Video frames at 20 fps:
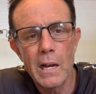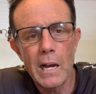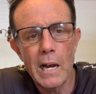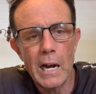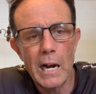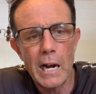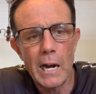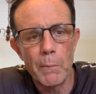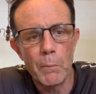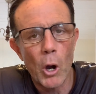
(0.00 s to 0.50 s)

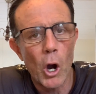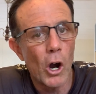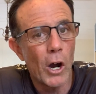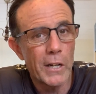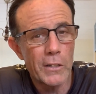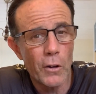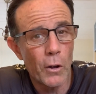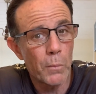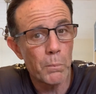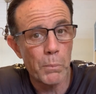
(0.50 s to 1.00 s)
I
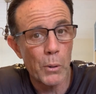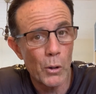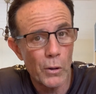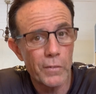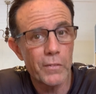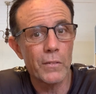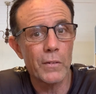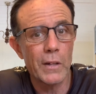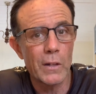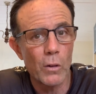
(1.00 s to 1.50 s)
don't
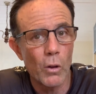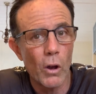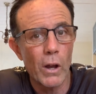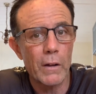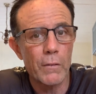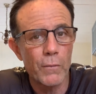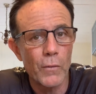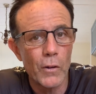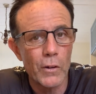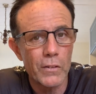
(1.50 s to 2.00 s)
personally
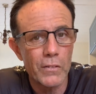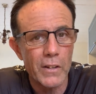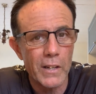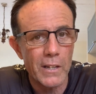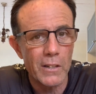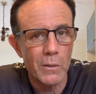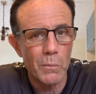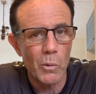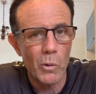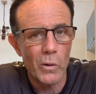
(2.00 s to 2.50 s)
like first thing
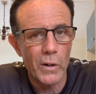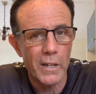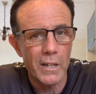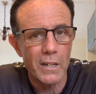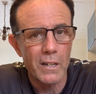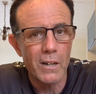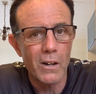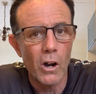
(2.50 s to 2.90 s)
in the morning.